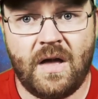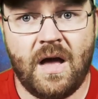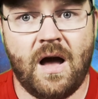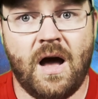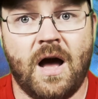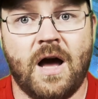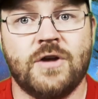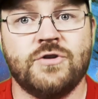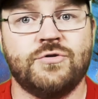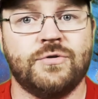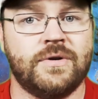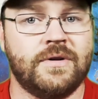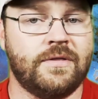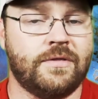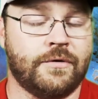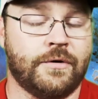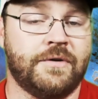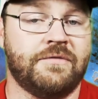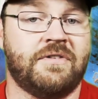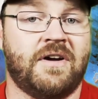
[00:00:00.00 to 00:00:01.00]

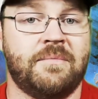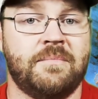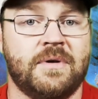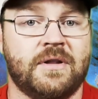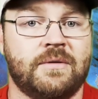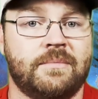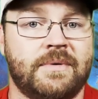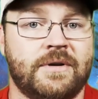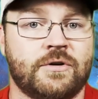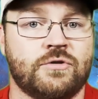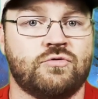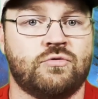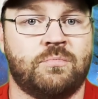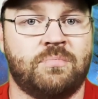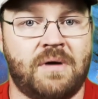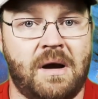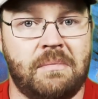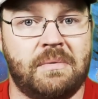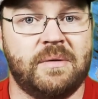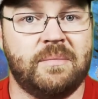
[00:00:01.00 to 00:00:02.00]
135 millimeters will
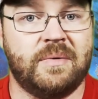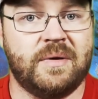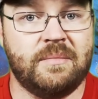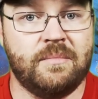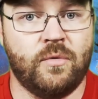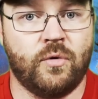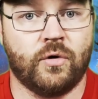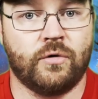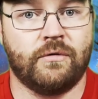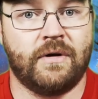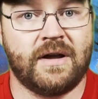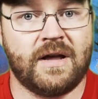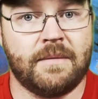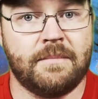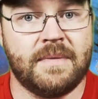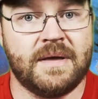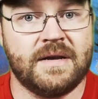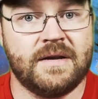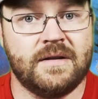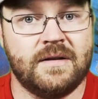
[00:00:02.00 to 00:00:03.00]
probably be more
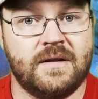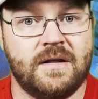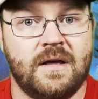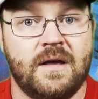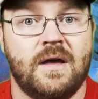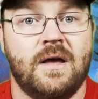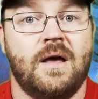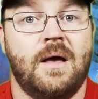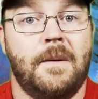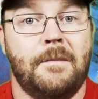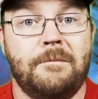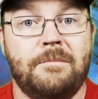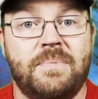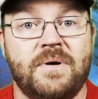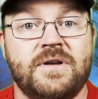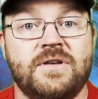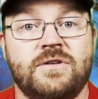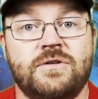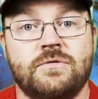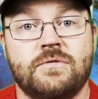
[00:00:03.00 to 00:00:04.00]
recommended,
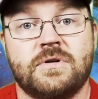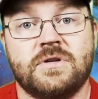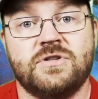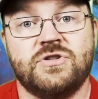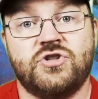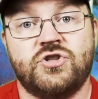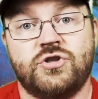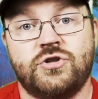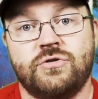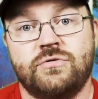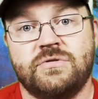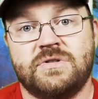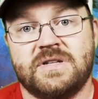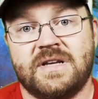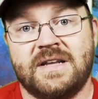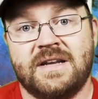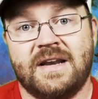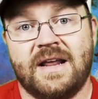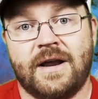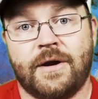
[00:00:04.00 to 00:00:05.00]
but you can shoot
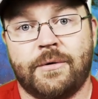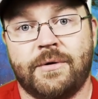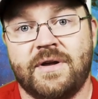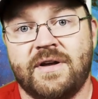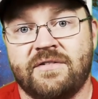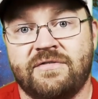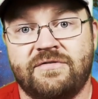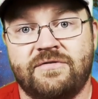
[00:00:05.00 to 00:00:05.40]
an area of